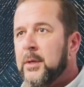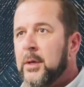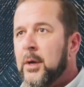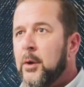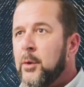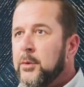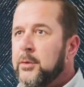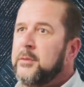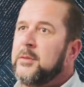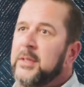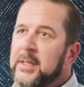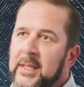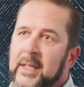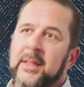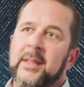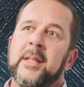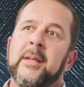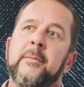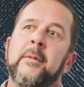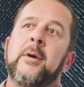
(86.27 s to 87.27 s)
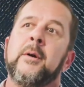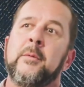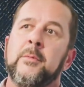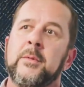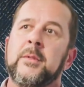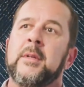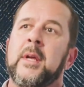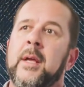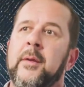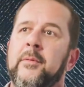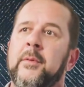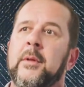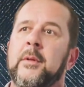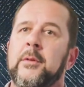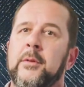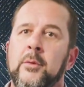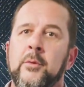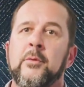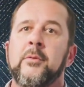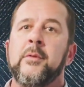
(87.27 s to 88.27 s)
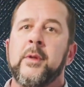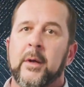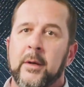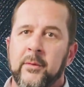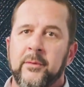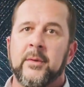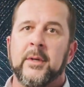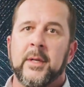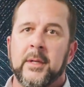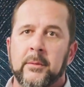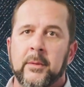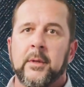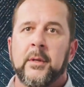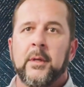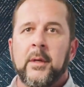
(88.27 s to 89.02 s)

goal is to get them home safely to their family.